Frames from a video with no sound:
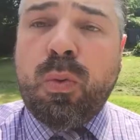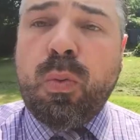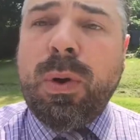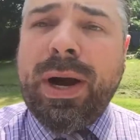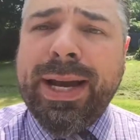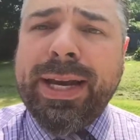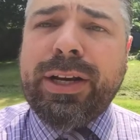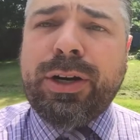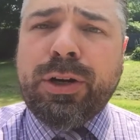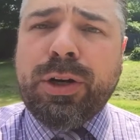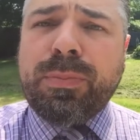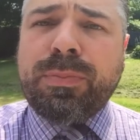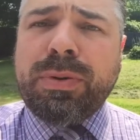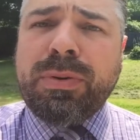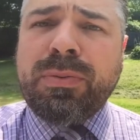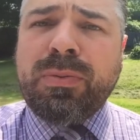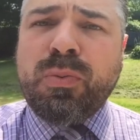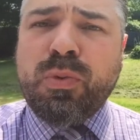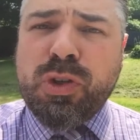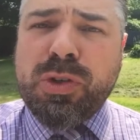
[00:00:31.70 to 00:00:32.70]
Wyatt Earp
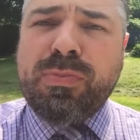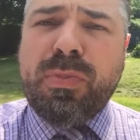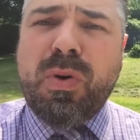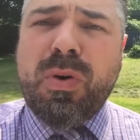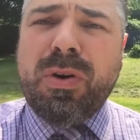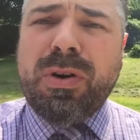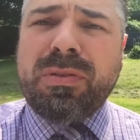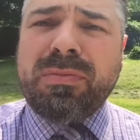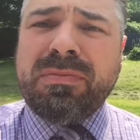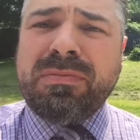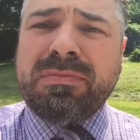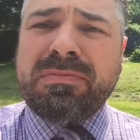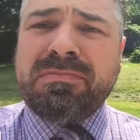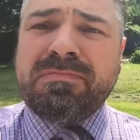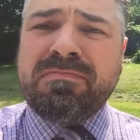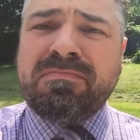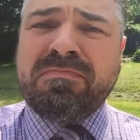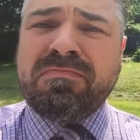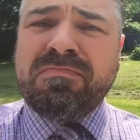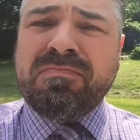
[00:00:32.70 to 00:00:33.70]
was born
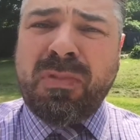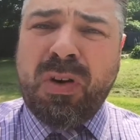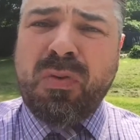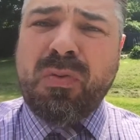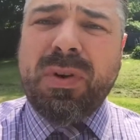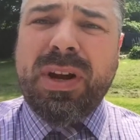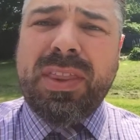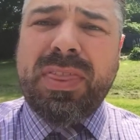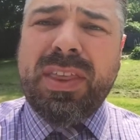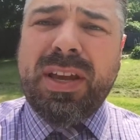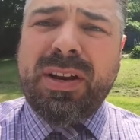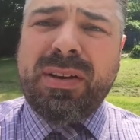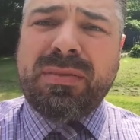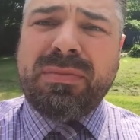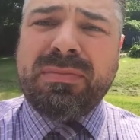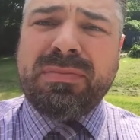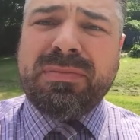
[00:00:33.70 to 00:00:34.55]
right there.